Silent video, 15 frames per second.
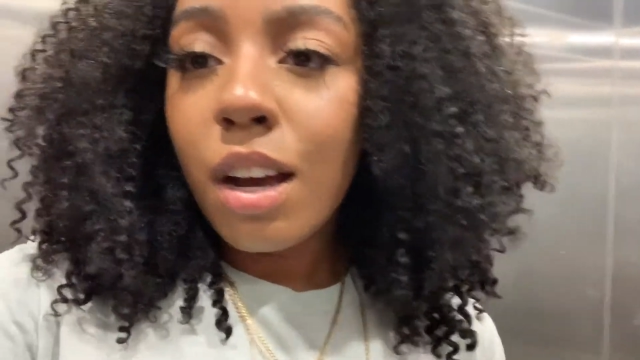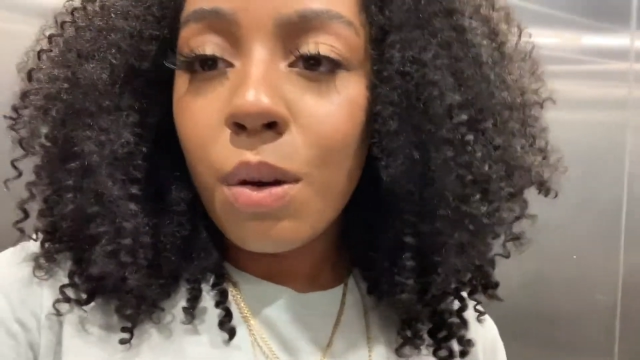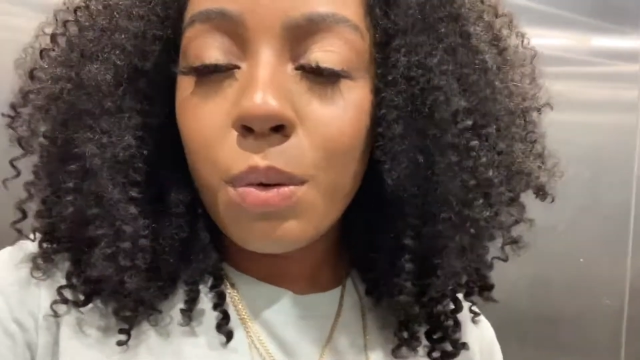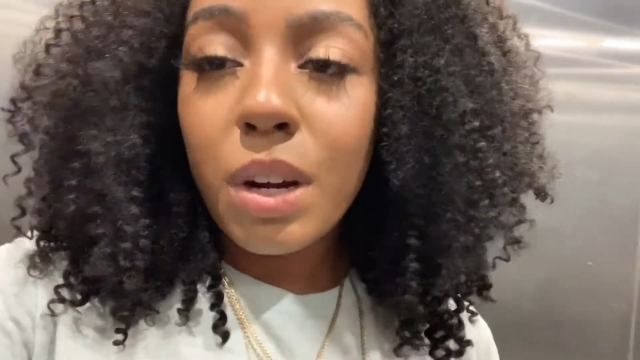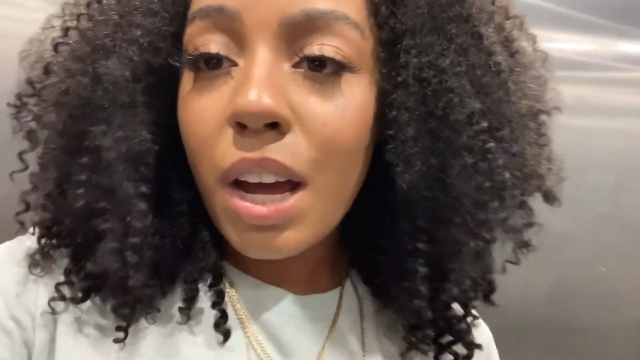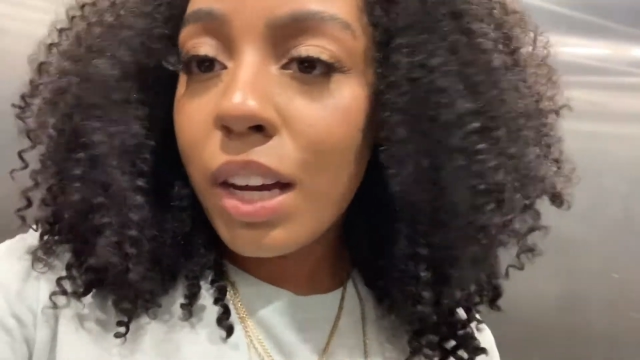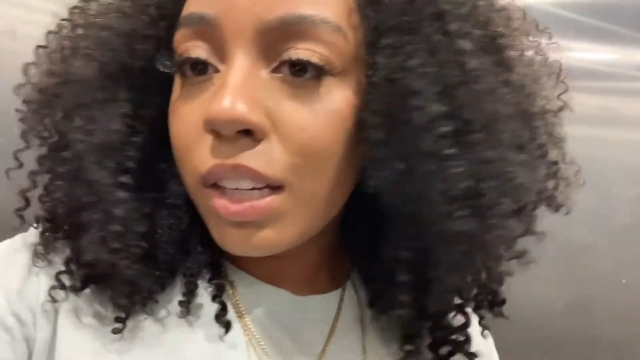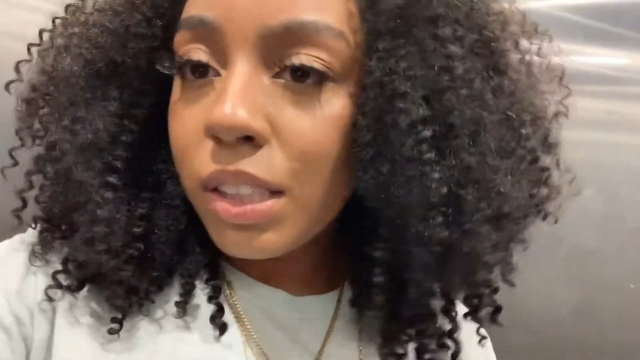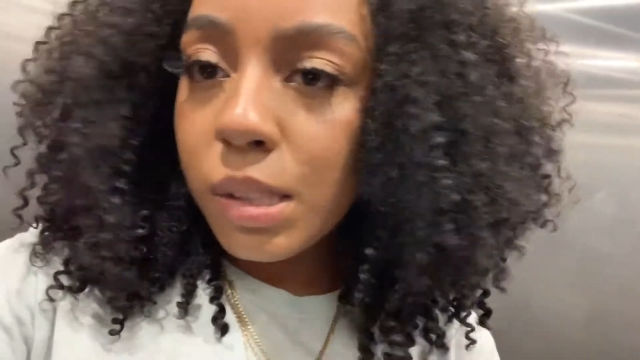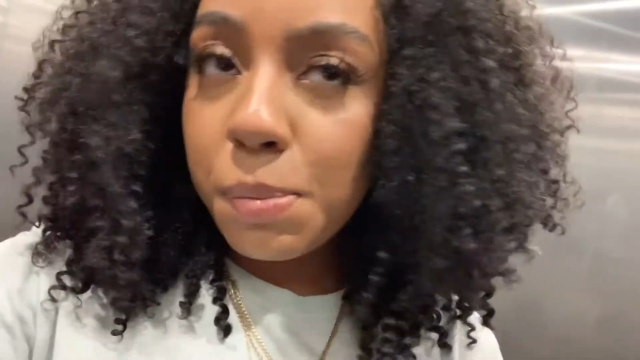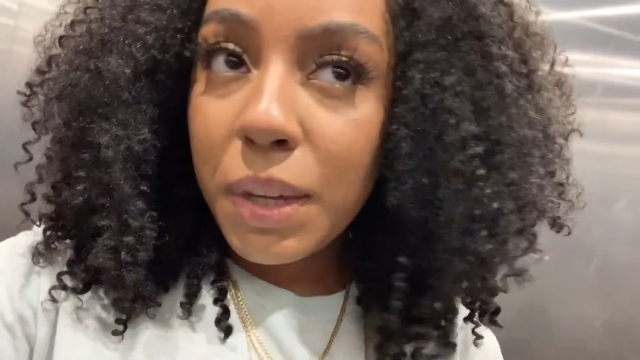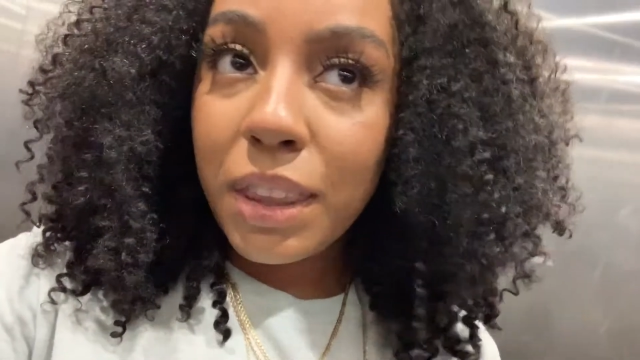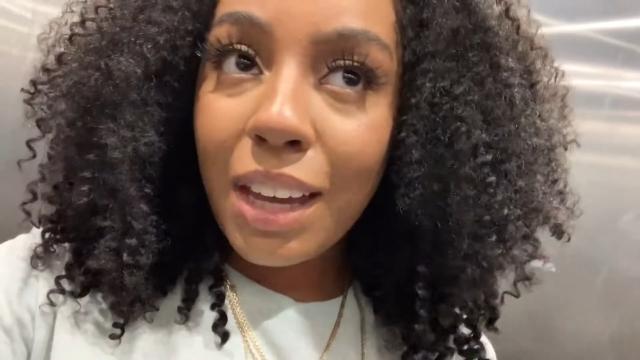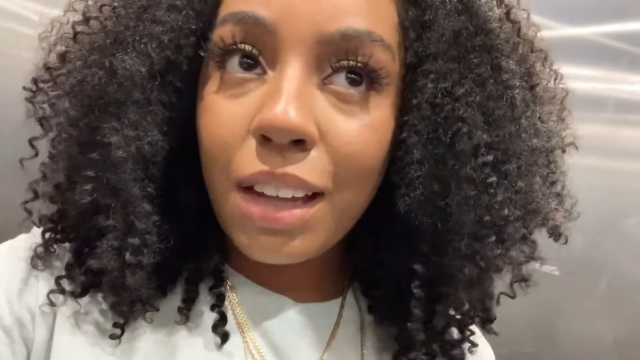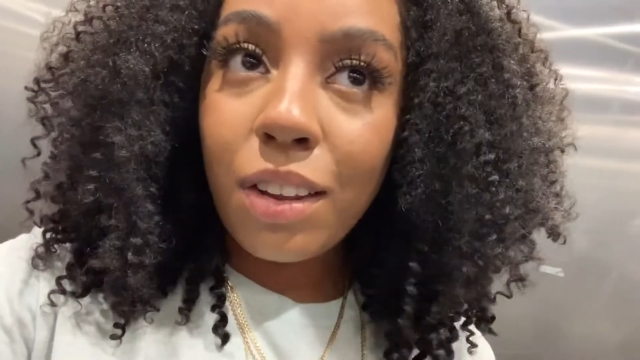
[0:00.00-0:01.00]
We're not going to
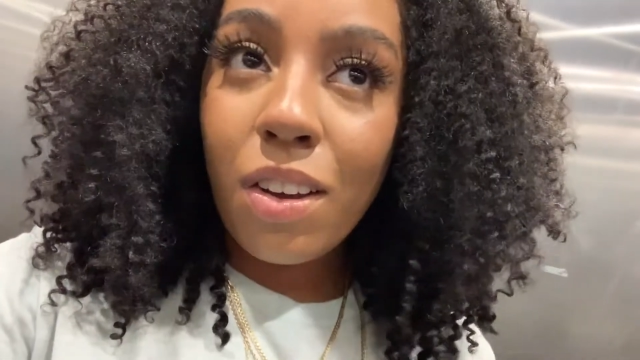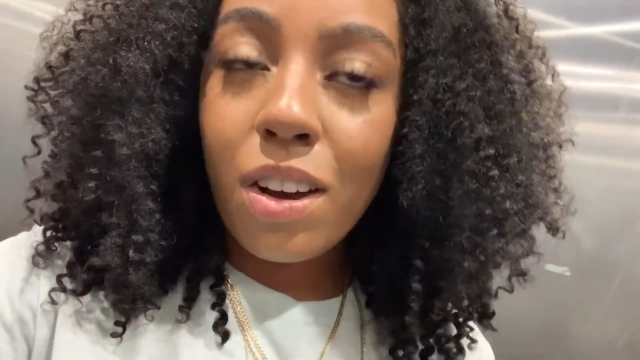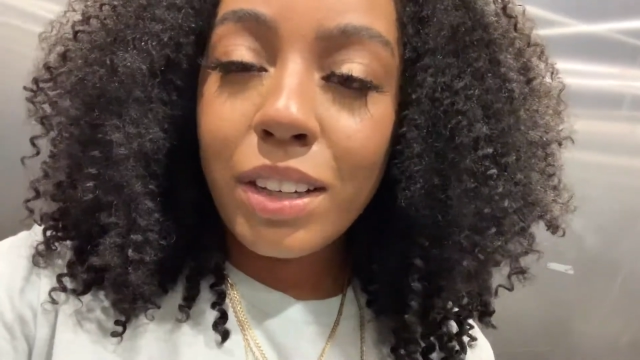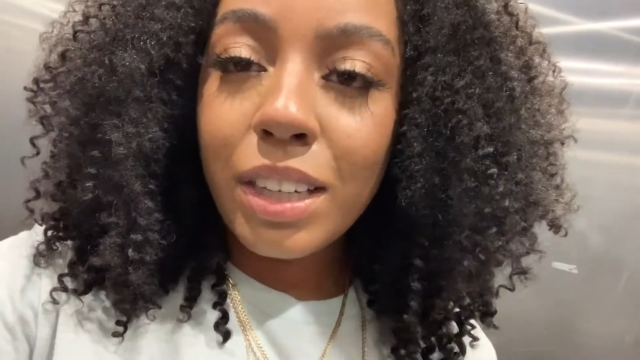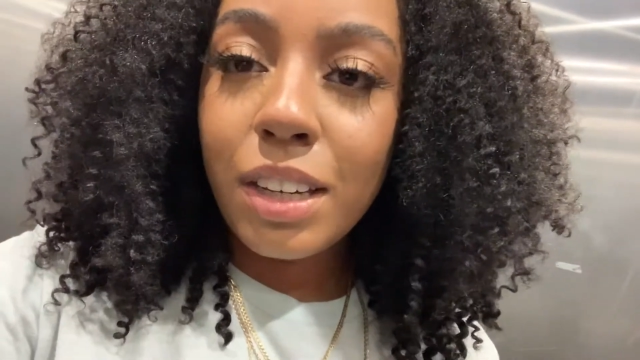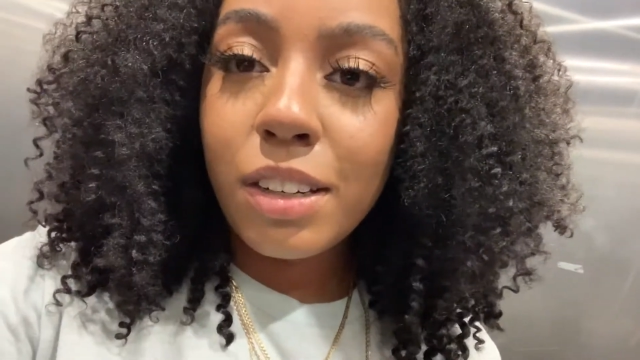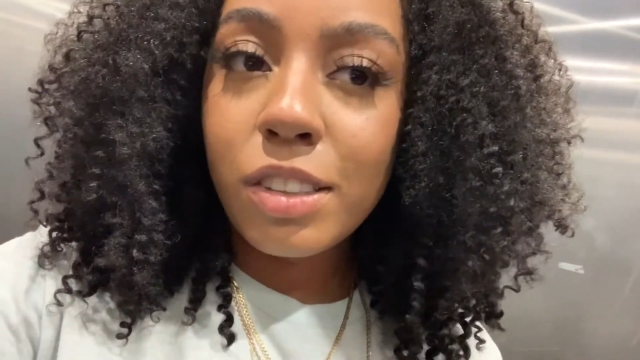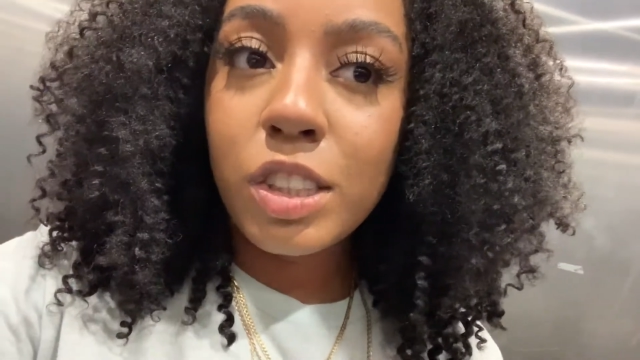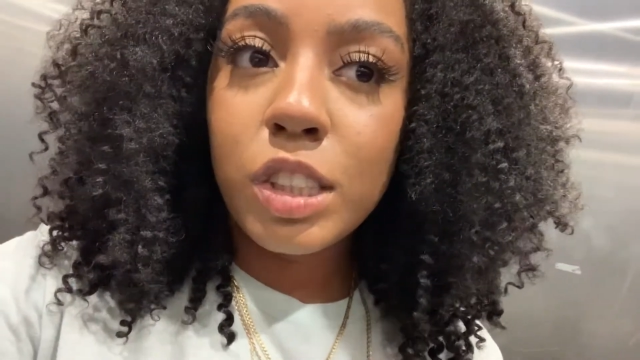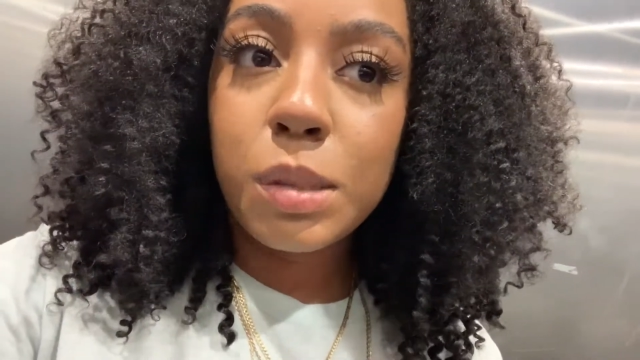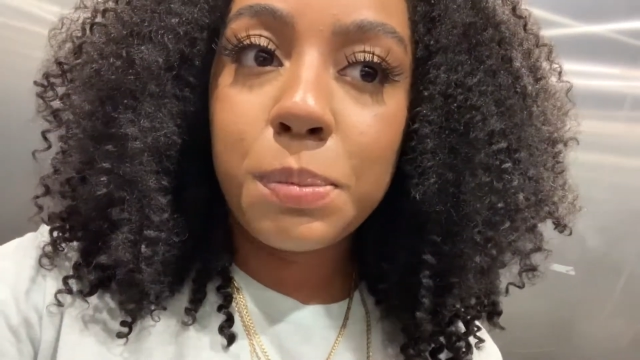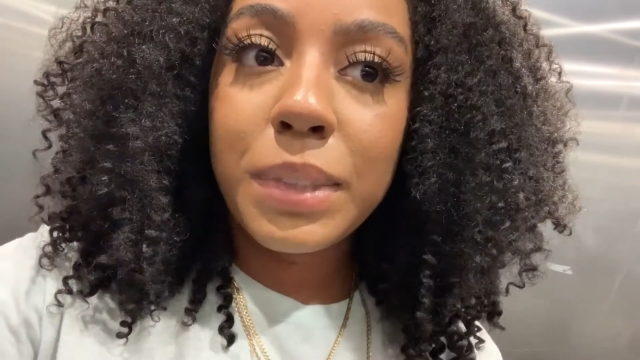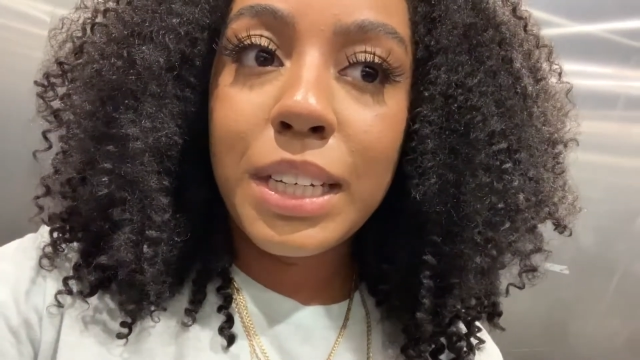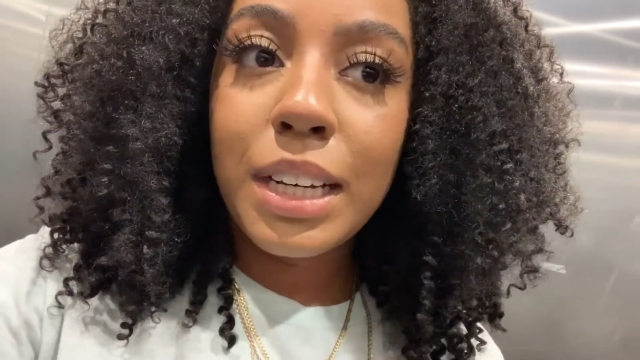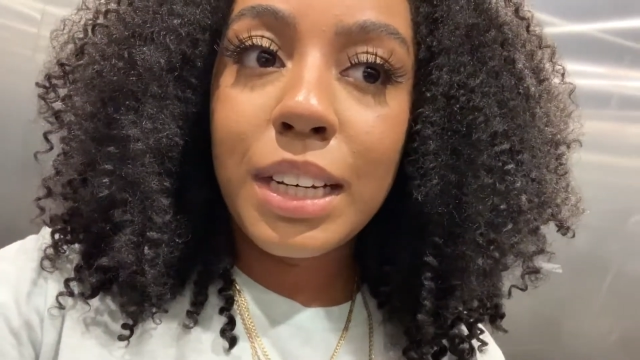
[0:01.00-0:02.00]
spend that long here just
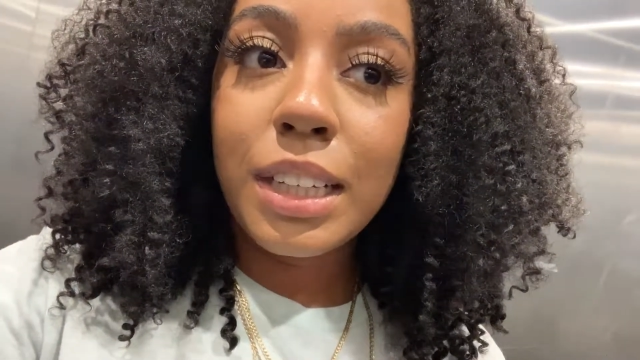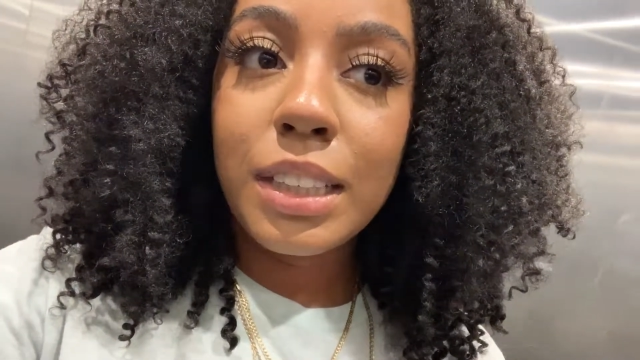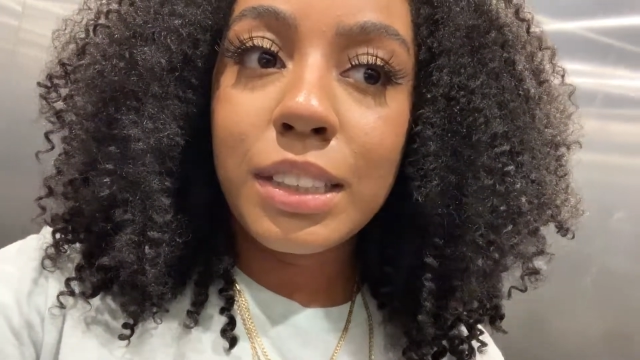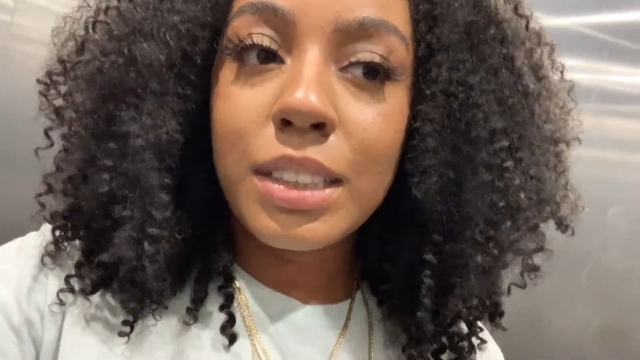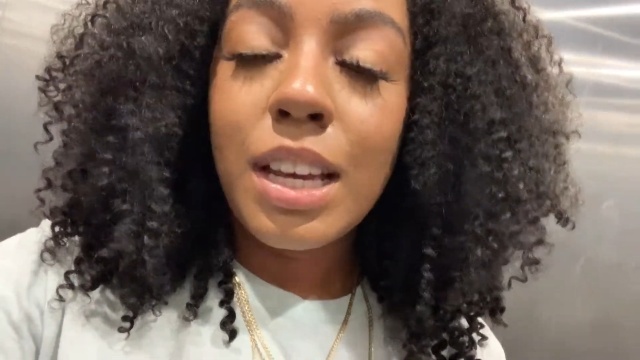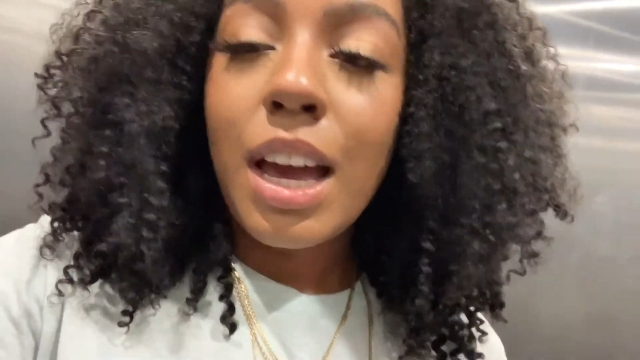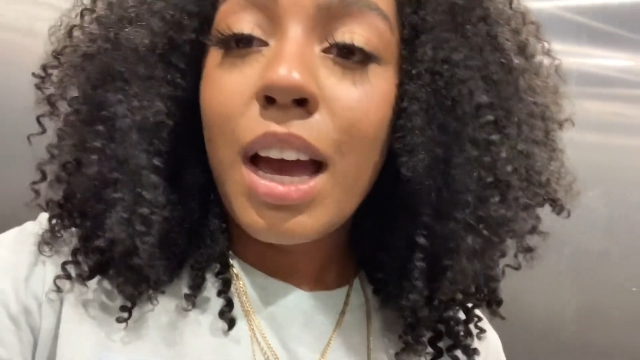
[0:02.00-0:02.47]
because